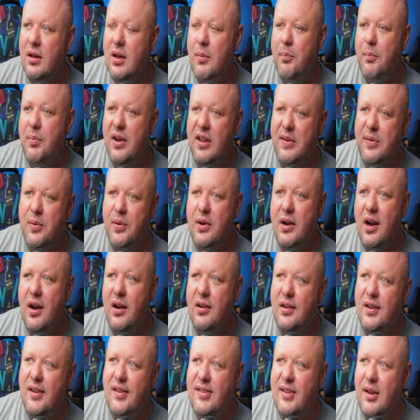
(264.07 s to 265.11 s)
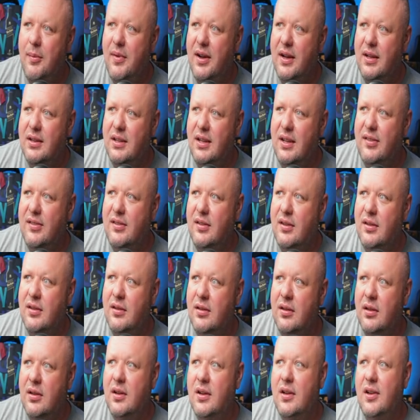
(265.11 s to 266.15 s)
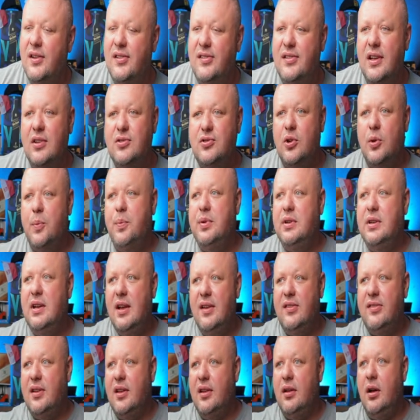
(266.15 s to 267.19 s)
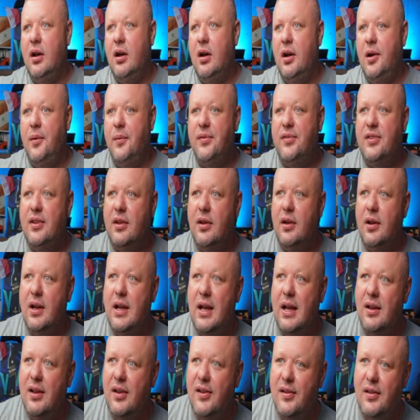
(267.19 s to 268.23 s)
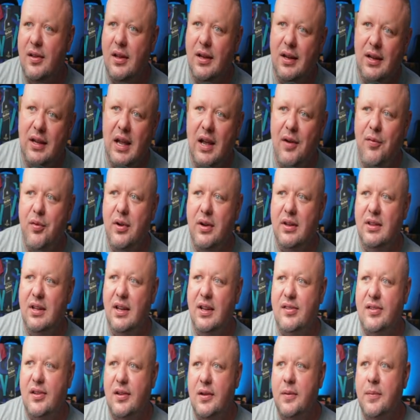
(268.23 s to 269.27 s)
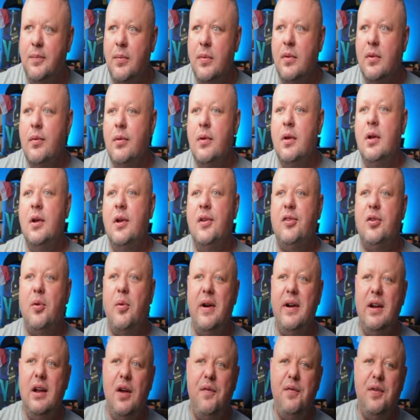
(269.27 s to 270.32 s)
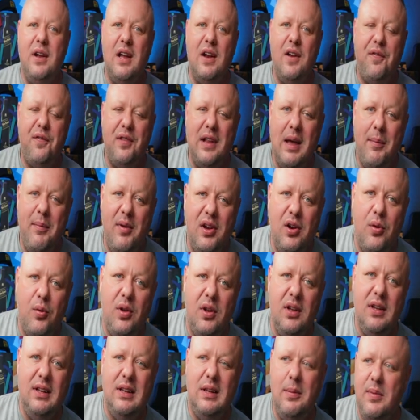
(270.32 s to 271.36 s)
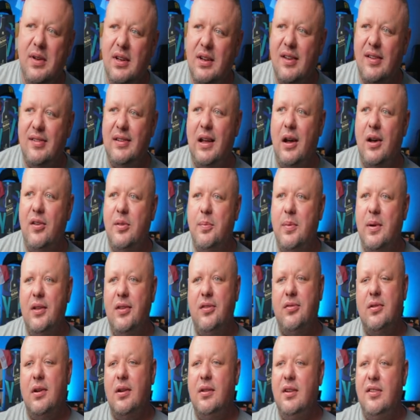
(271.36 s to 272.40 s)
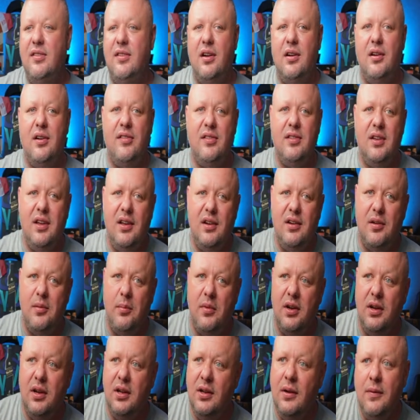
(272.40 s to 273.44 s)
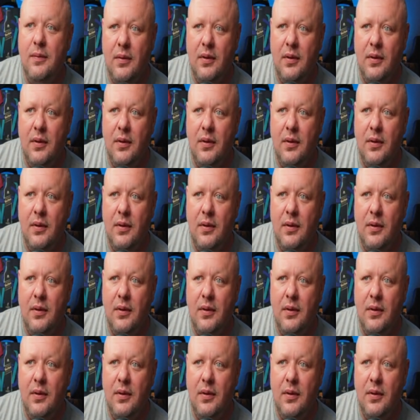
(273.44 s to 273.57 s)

Pittsburgh area, semi-decent. Central PA, kind of like halfway decent. So right now, if you got a flatbed, you really need to be in the South, bounce around these areas and gain your money.